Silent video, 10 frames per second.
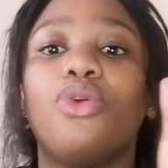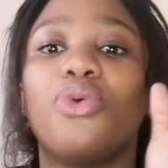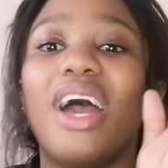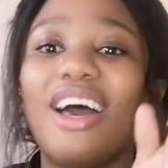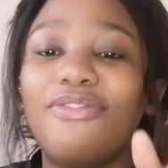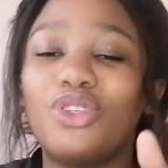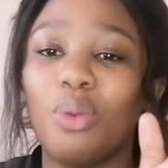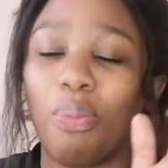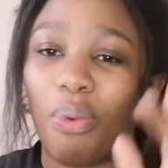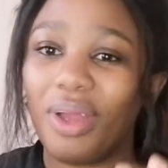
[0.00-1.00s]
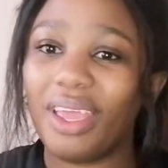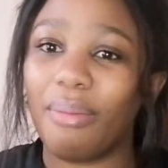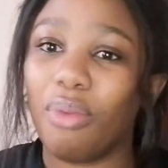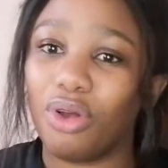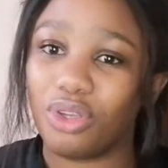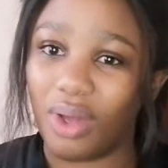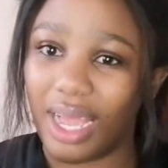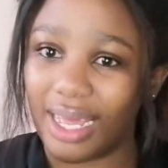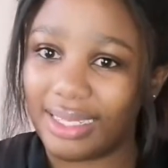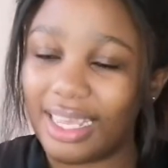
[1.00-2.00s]
You have to book imoto
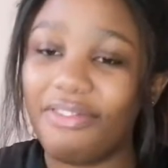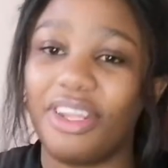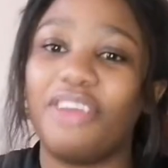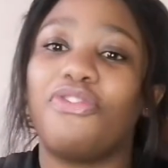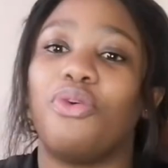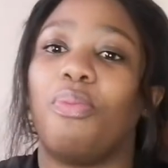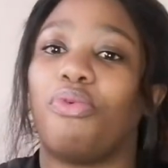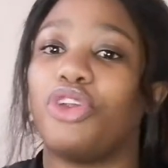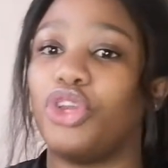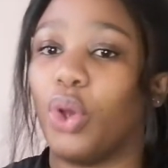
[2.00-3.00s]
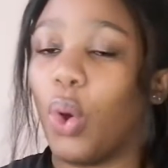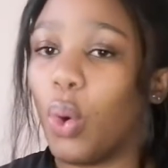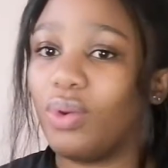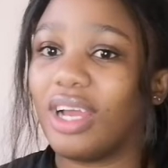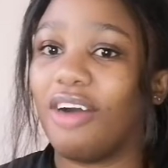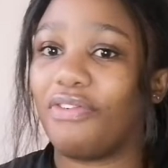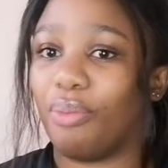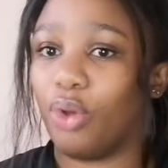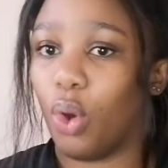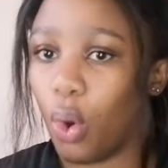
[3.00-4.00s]
guys, even if you bring your own car
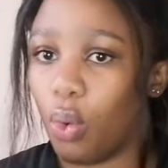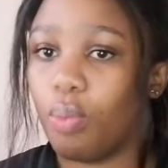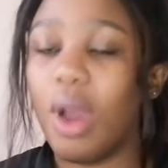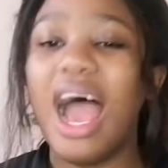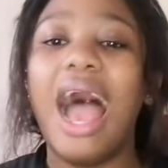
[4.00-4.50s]
from your home.